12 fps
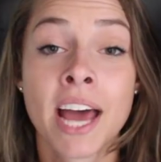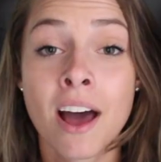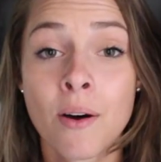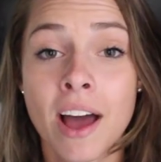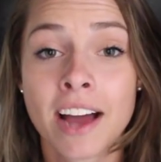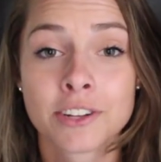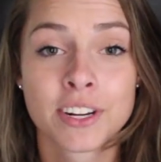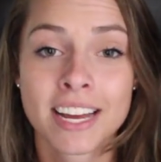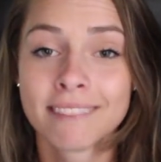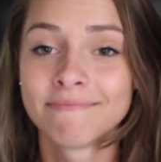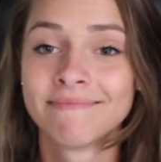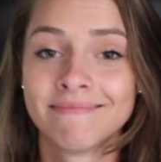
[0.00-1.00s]
Now,
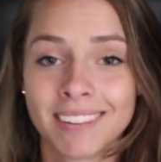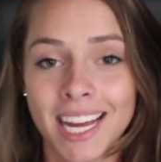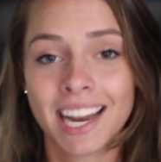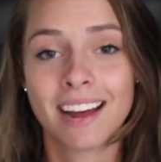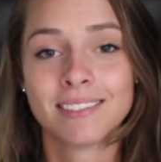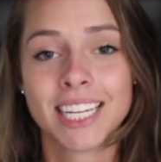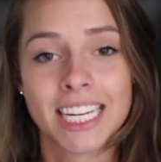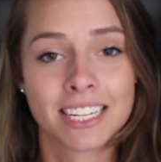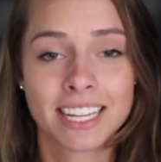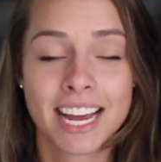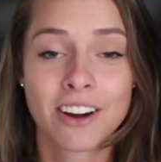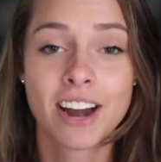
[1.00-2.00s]
actually, announcing
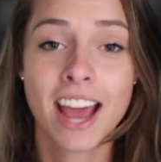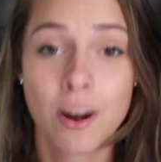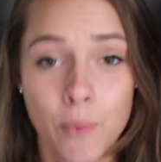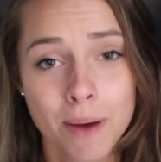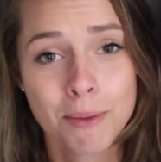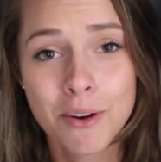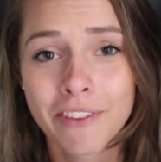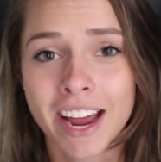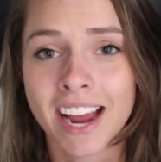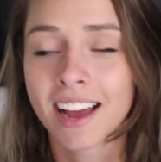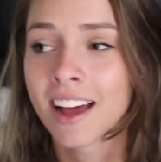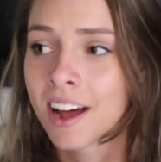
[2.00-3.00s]
to the internet, we're moving.